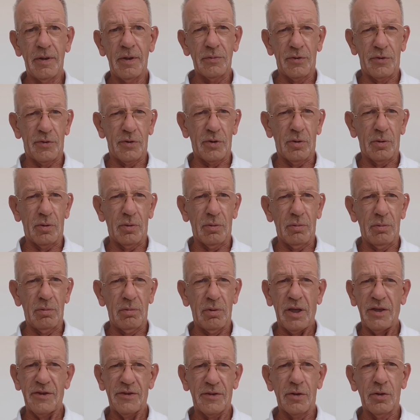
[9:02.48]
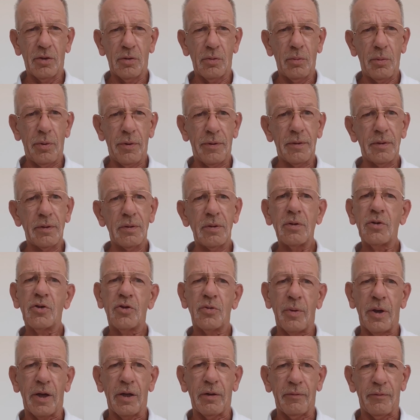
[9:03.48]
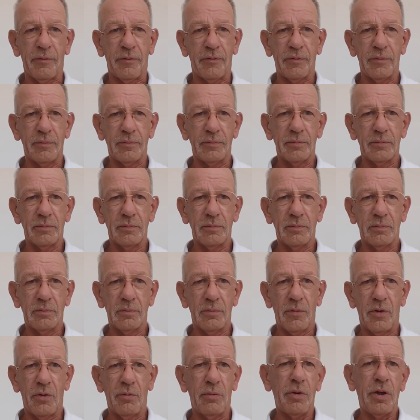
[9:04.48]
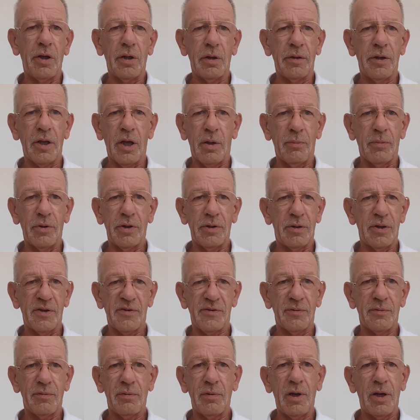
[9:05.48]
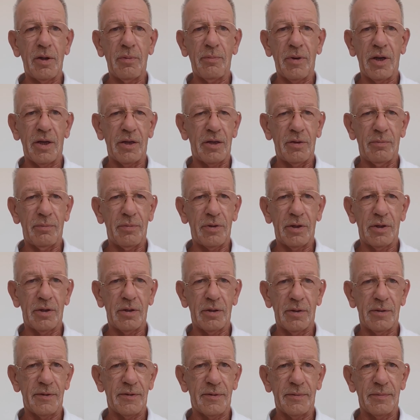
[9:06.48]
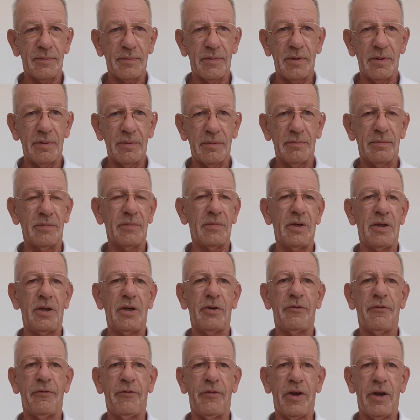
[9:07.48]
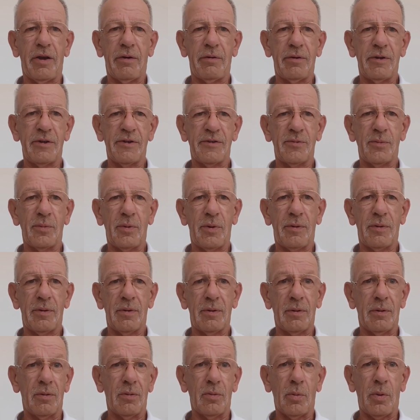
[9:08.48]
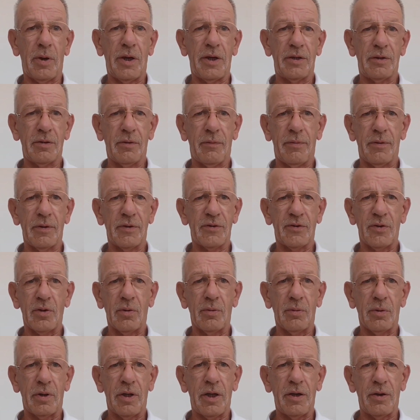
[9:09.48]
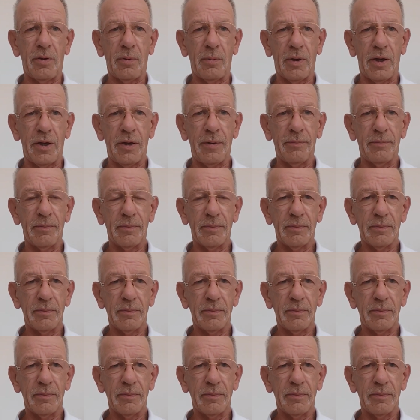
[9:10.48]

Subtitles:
so let's go with 12. The real number doesn't really matter because it varies with the weight of the stone anyway,